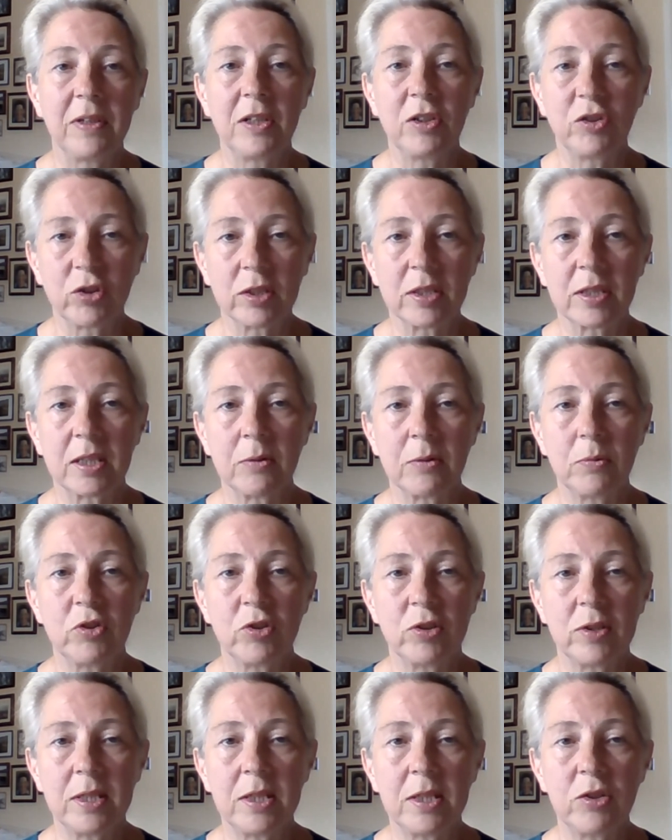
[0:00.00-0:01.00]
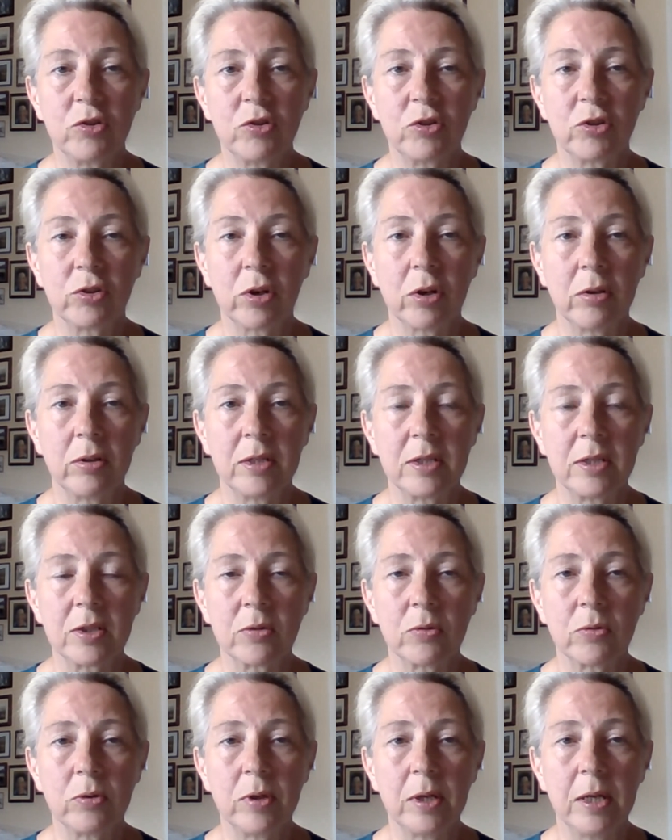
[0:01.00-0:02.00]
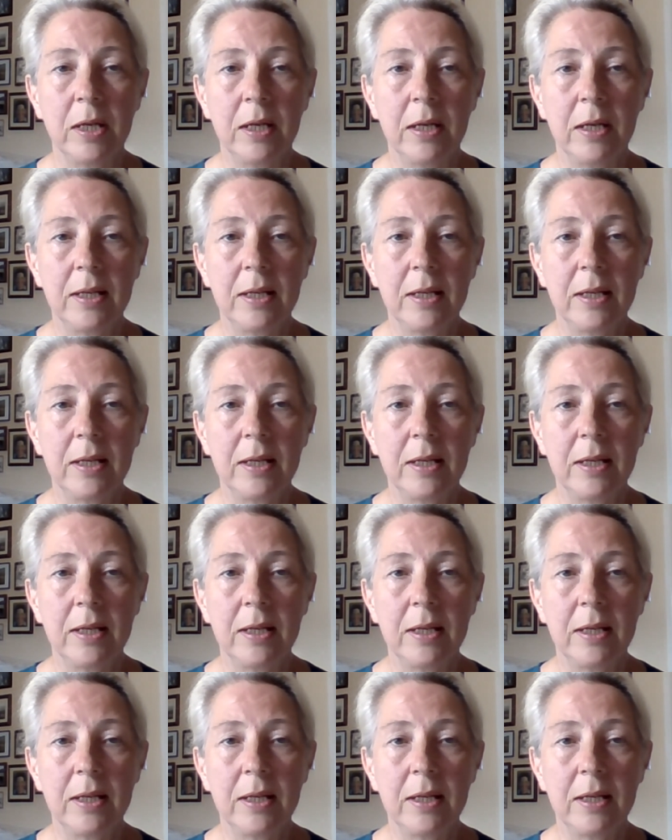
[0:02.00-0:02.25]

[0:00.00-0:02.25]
HRT, which is estrogen on its own,